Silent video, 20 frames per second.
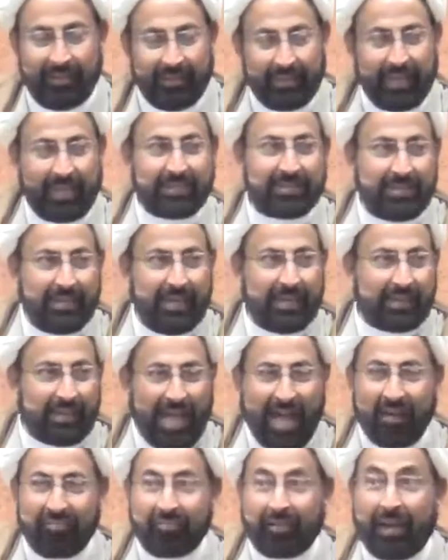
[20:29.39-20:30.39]
resident
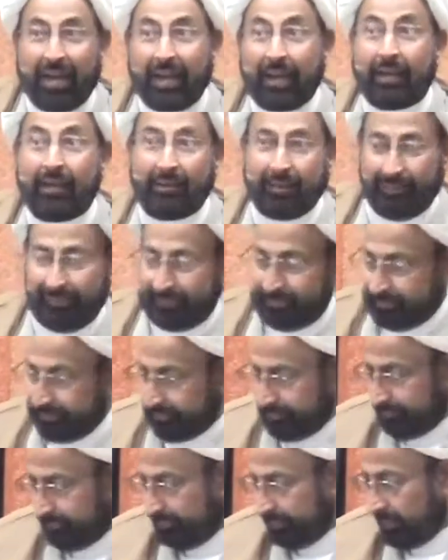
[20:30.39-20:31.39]
of Qaran.
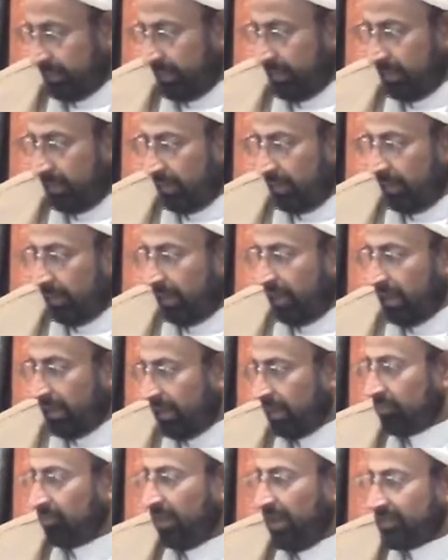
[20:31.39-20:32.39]

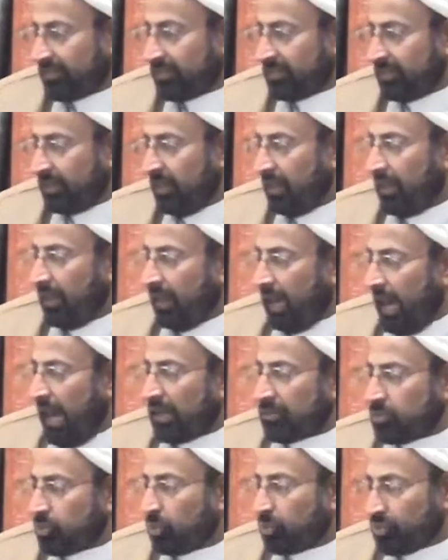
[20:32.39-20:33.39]
Qaran was
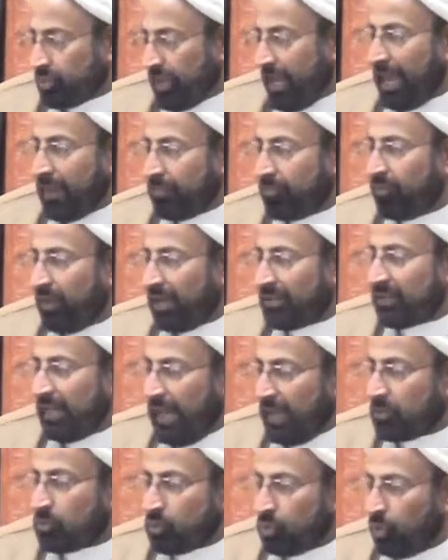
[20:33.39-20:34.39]
also tribe, was
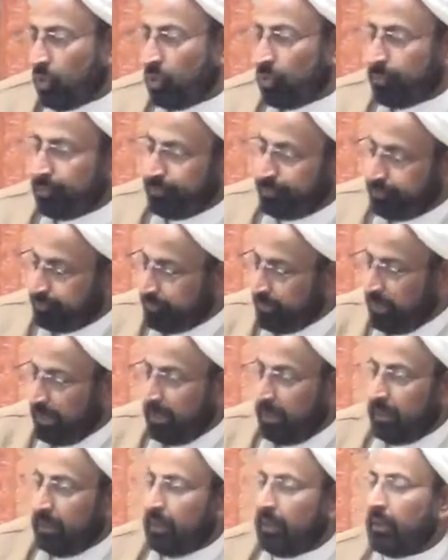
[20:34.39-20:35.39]
also
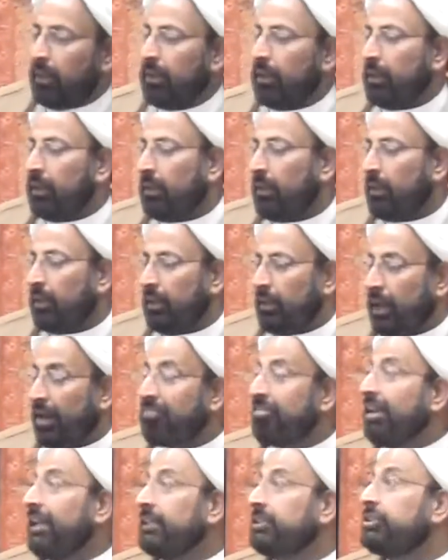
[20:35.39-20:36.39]

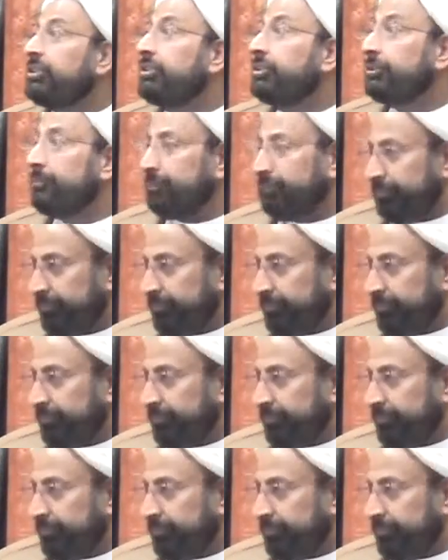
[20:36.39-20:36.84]
a village.